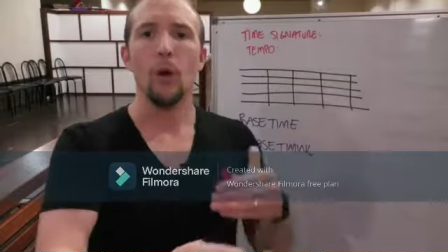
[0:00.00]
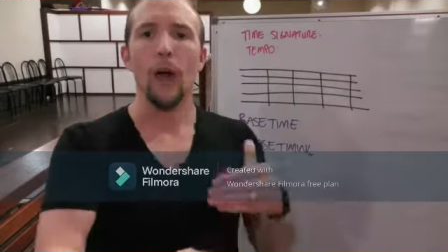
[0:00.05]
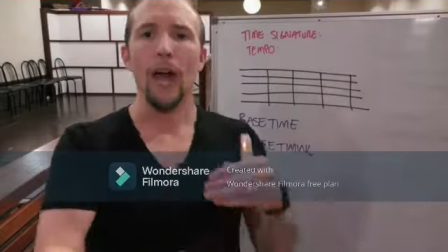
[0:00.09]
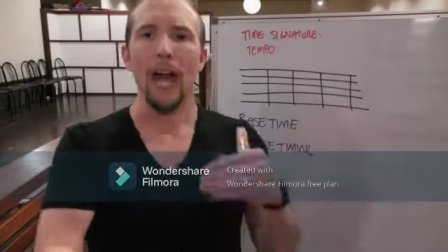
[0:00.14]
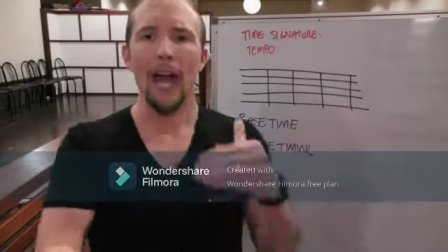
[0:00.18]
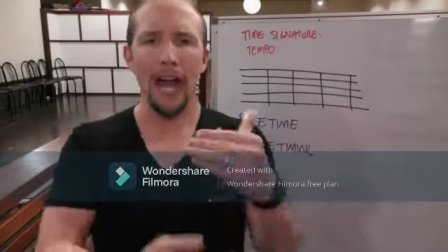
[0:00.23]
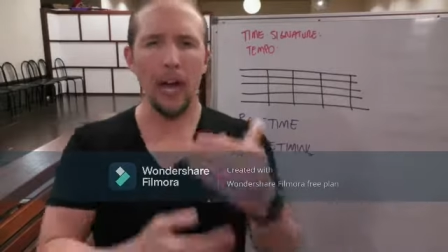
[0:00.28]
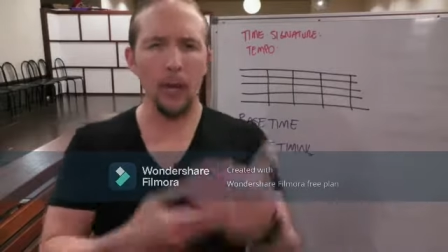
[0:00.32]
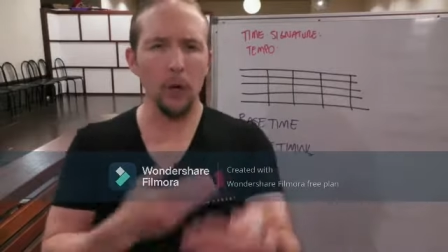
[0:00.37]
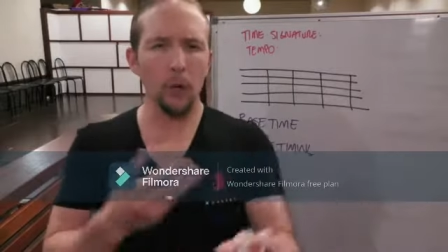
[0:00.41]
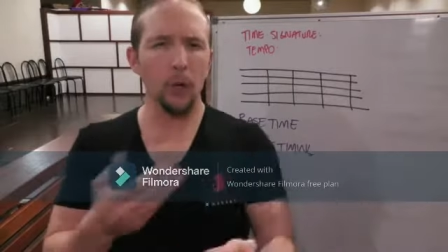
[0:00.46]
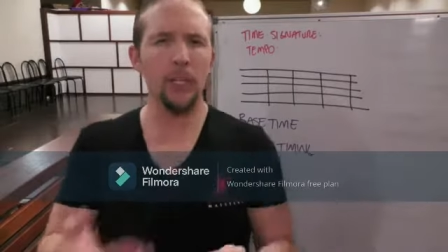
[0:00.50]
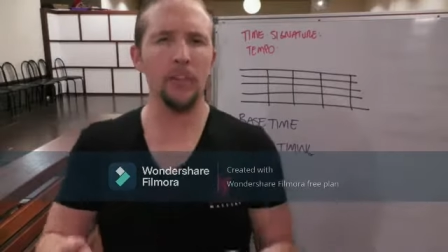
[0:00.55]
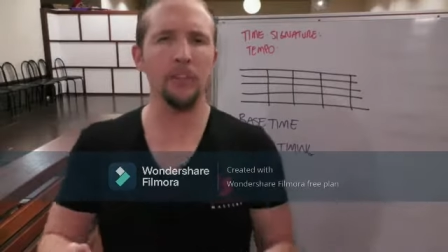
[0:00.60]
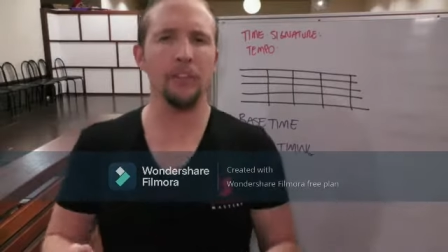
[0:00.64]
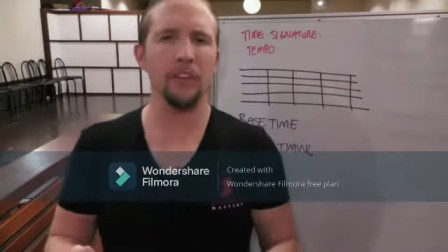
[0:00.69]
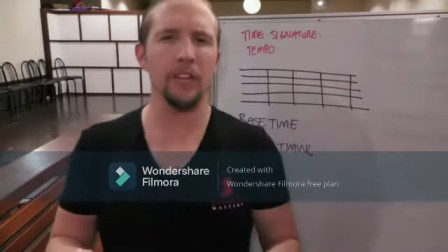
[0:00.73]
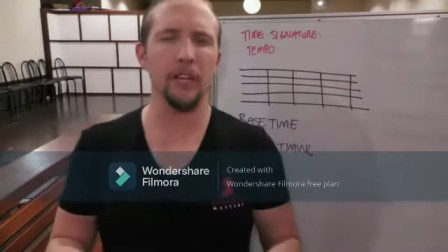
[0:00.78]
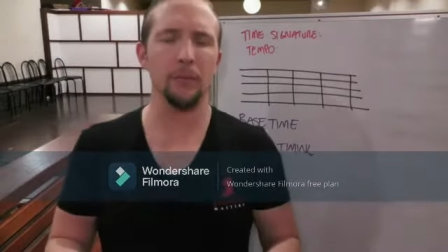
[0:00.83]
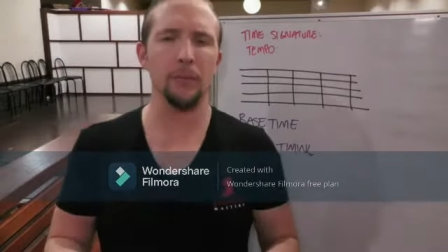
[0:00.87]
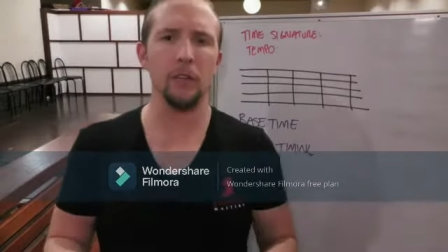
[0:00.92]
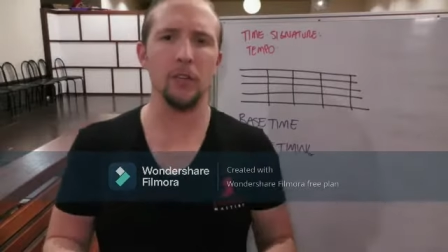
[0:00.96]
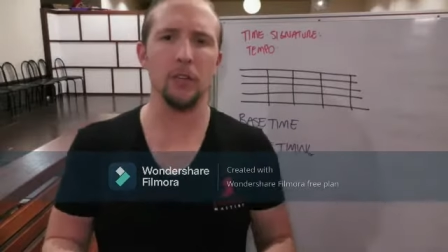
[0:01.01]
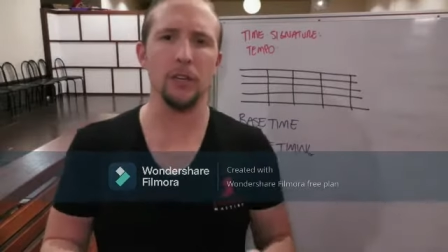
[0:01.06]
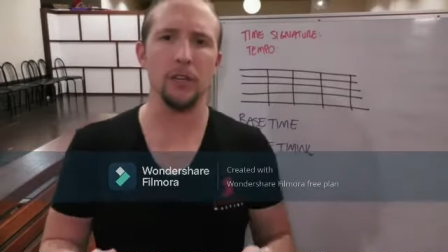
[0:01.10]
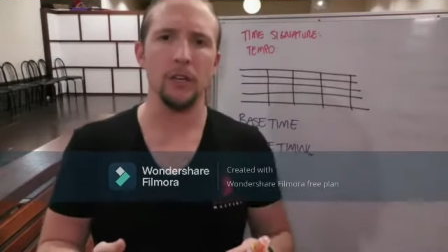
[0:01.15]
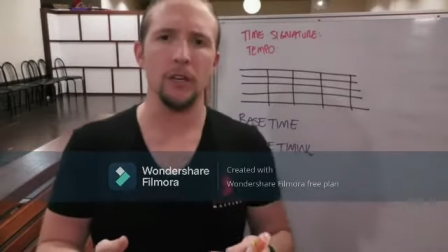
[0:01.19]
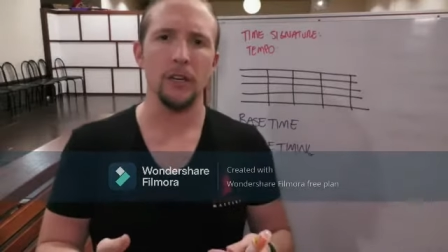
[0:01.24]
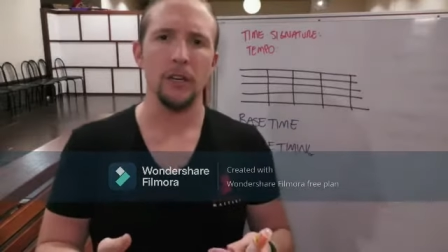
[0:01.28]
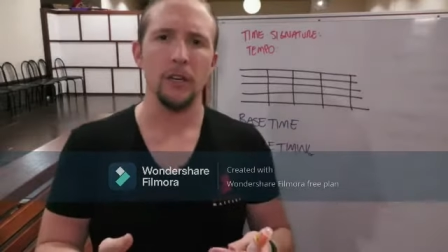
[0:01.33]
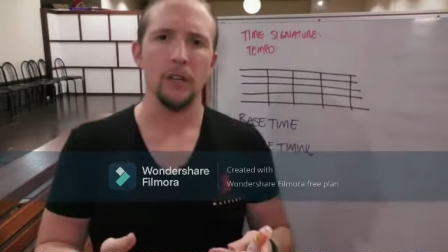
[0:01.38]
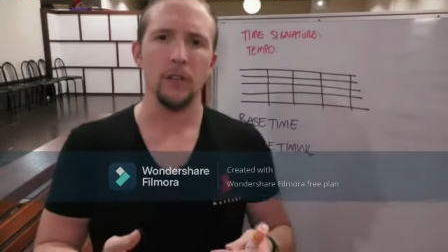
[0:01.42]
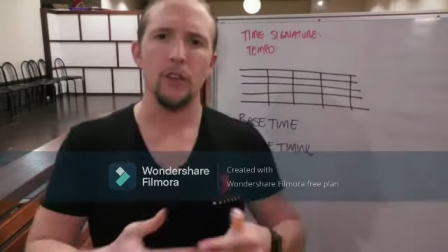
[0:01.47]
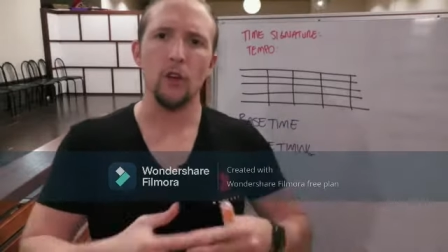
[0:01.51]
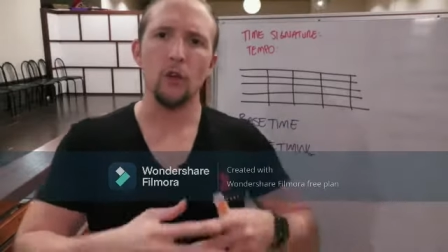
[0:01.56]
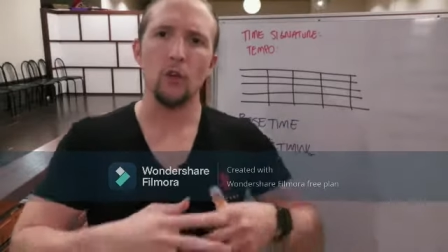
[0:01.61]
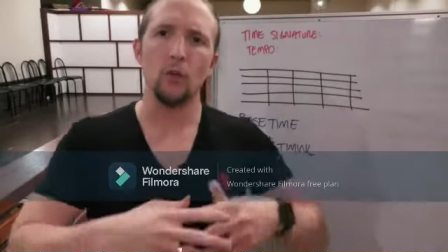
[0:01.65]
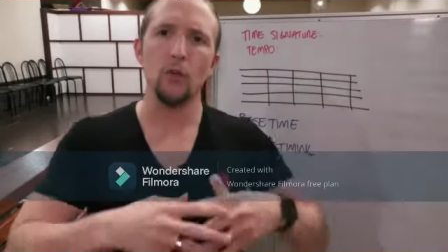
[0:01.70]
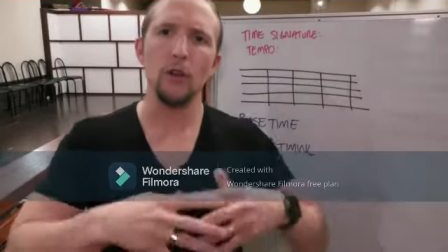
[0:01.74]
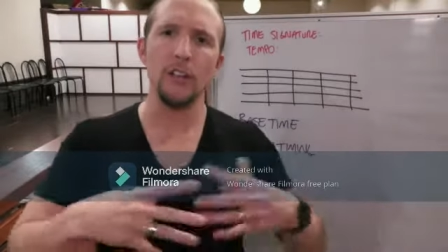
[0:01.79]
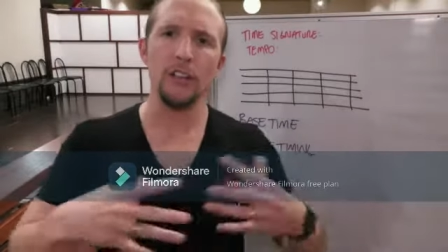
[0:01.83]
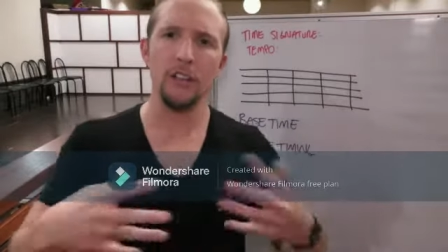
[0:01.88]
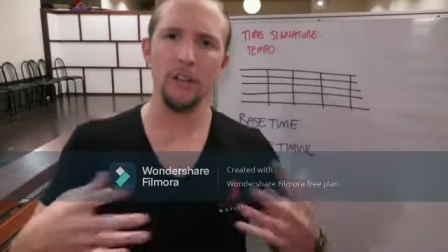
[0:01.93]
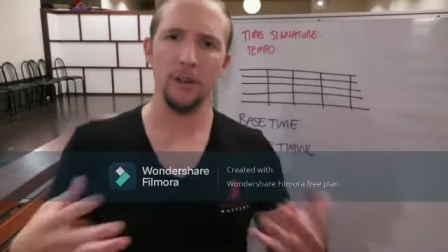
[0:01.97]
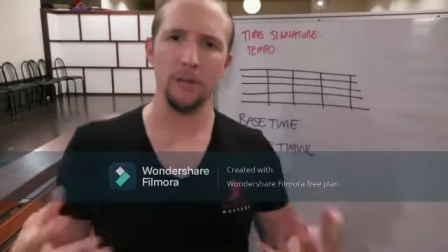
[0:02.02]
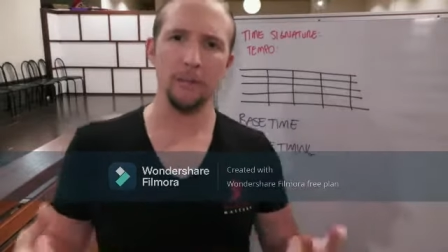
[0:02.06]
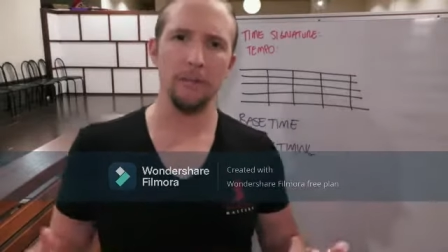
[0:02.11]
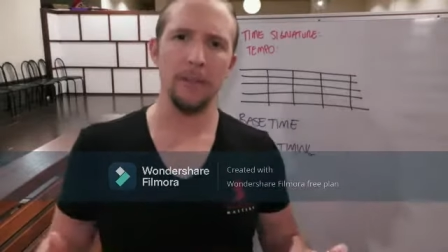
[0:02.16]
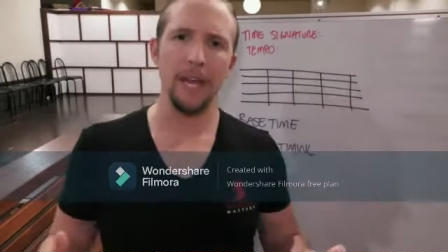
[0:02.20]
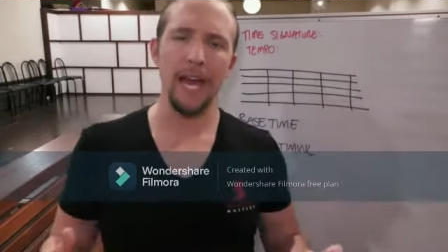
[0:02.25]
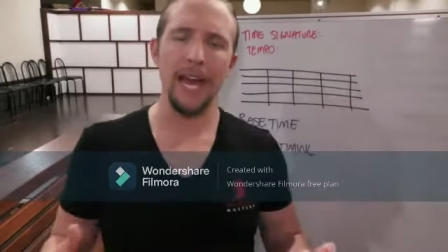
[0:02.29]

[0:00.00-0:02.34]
how do we develop the rhythm